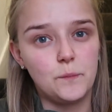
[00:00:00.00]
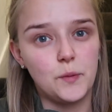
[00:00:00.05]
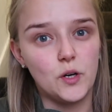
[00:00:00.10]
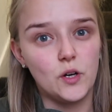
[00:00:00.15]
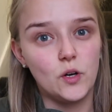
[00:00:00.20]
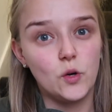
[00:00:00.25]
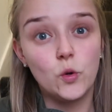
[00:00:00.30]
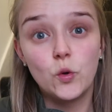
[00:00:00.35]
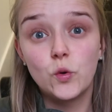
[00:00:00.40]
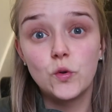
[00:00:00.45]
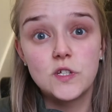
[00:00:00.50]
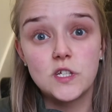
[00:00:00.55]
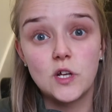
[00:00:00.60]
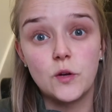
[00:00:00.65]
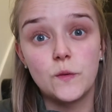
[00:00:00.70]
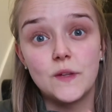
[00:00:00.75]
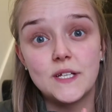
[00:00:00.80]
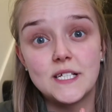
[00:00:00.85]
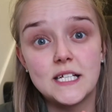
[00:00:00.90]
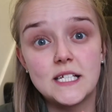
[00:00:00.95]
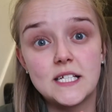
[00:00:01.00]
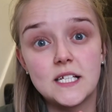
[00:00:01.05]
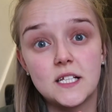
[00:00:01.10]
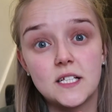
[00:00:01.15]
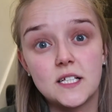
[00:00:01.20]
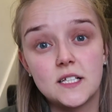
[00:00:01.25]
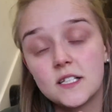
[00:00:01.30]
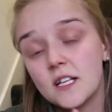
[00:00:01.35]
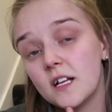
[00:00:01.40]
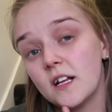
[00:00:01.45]
but also this is
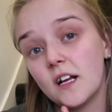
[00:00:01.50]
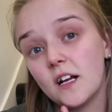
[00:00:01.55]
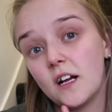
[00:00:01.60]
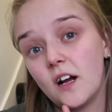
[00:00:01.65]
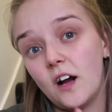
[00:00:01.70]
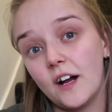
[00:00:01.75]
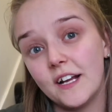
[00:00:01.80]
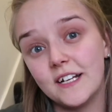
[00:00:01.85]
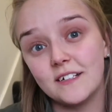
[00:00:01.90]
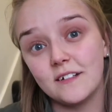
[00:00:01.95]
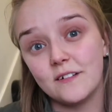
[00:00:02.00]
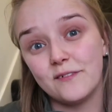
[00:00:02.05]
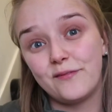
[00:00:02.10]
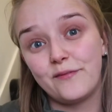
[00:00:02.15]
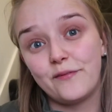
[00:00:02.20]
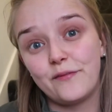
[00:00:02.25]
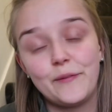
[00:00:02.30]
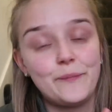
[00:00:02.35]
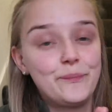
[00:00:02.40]
kind of